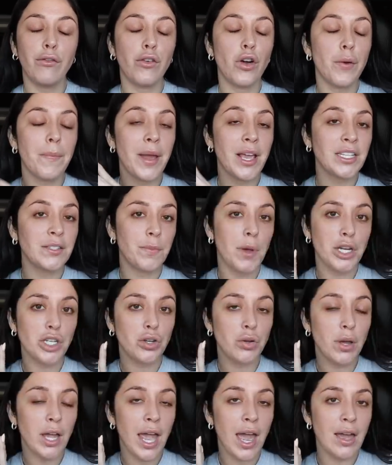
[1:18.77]
for my
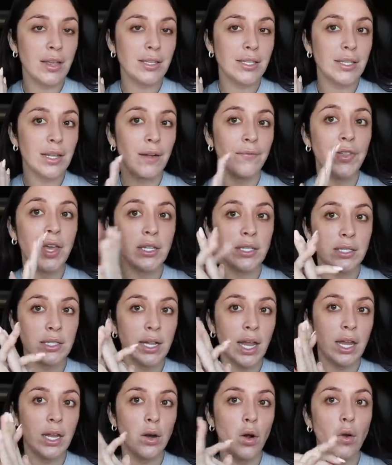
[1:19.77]
special guest that's
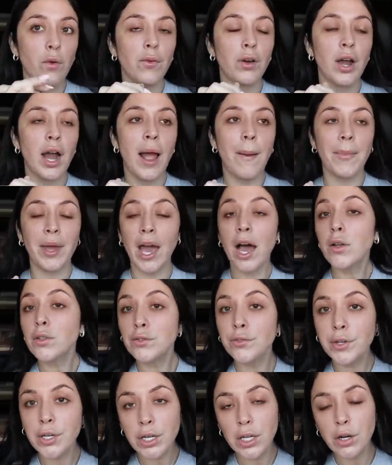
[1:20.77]
staying over at my
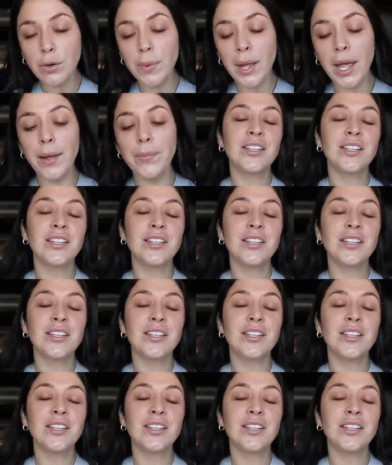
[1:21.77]
house for a little bit.